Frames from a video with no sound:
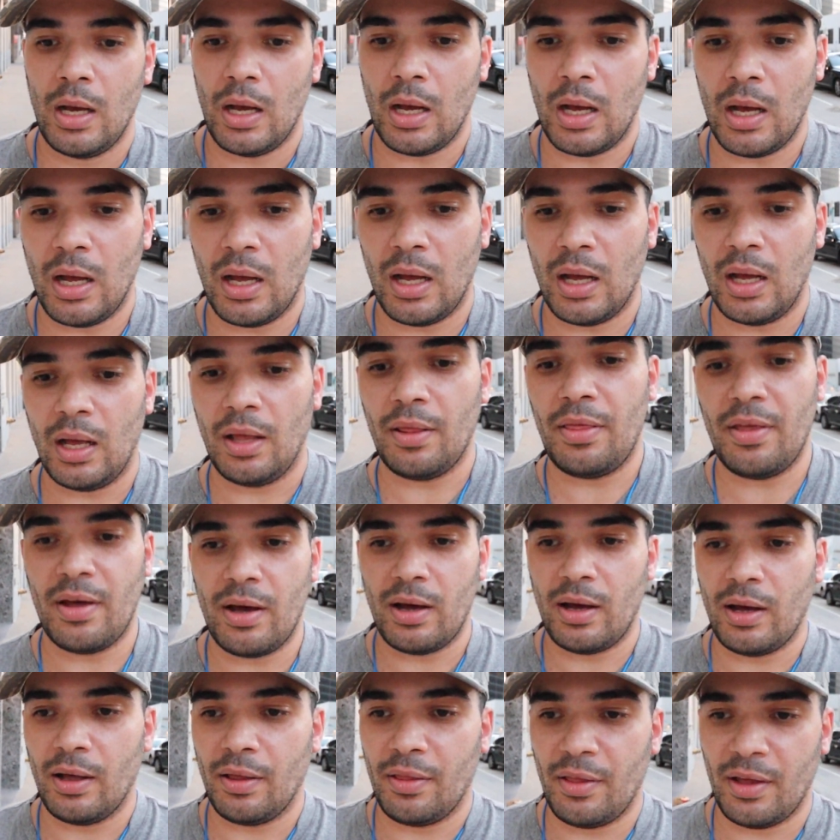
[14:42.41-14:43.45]

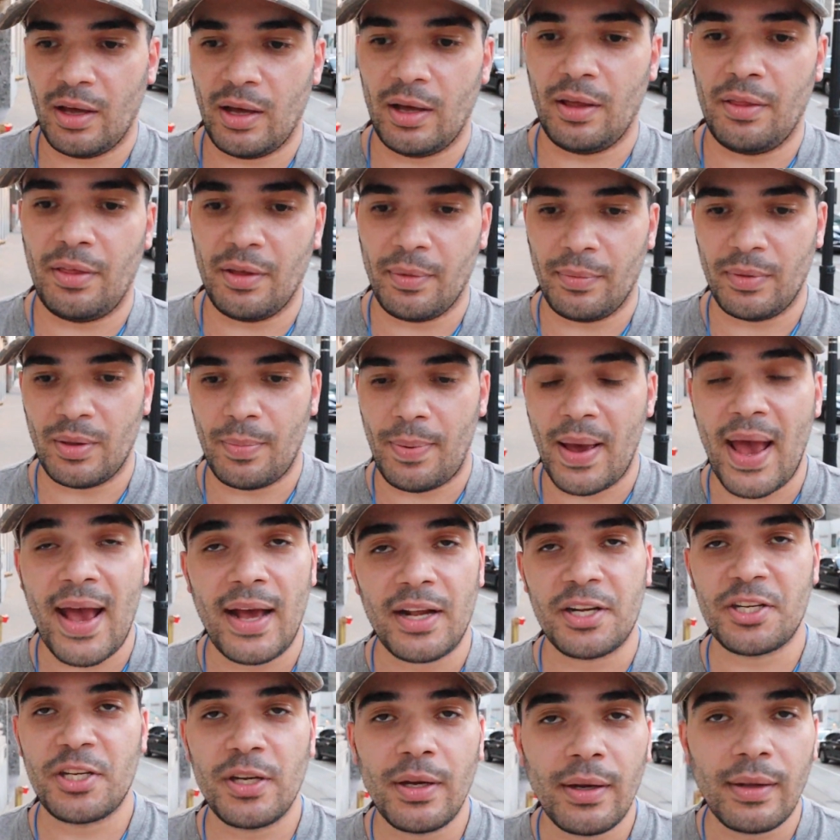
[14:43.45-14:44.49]
the
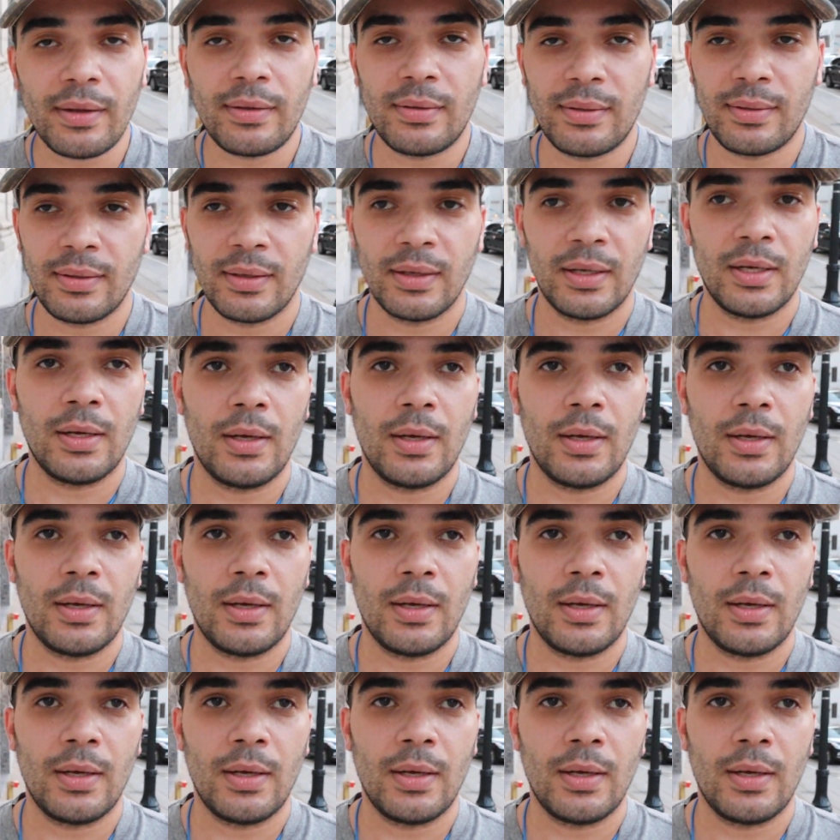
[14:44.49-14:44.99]
passionate,